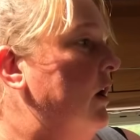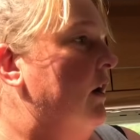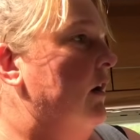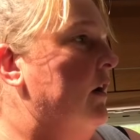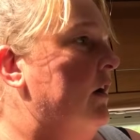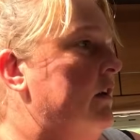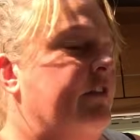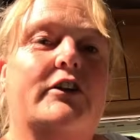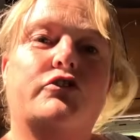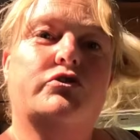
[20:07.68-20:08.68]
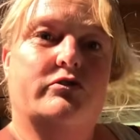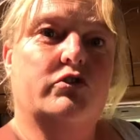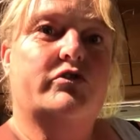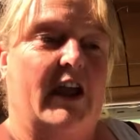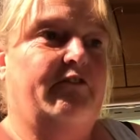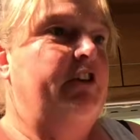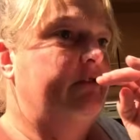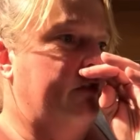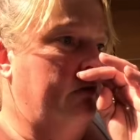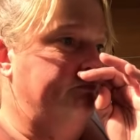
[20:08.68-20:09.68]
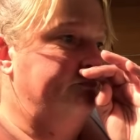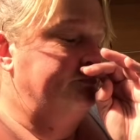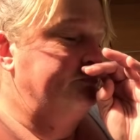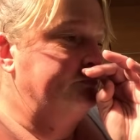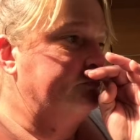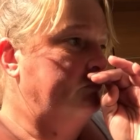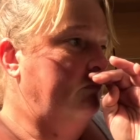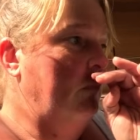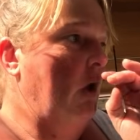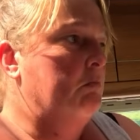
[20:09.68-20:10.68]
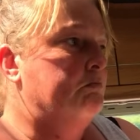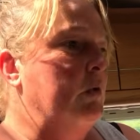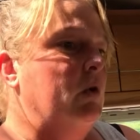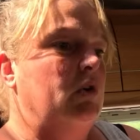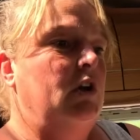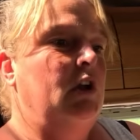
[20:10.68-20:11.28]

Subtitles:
and that does get rid of them. But